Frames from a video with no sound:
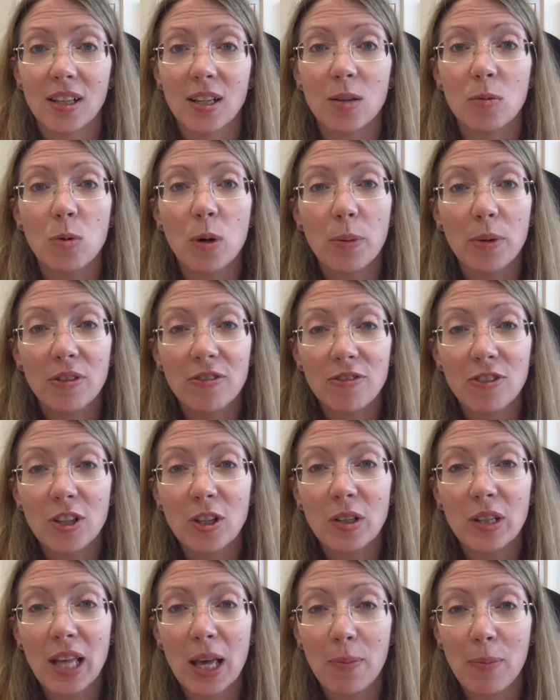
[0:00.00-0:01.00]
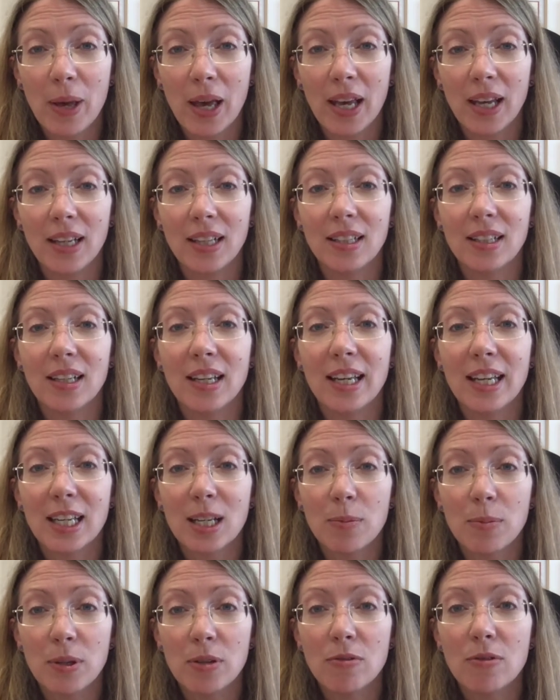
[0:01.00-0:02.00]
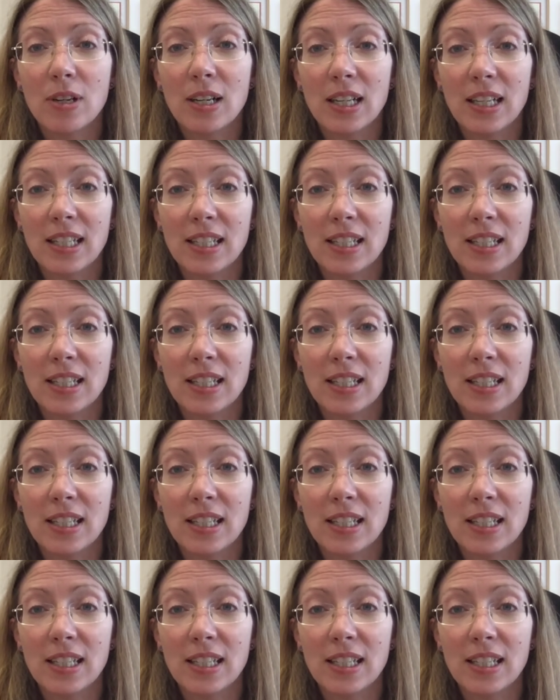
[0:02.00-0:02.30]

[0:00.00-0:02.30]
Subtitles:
And when we feel their pain, it can be really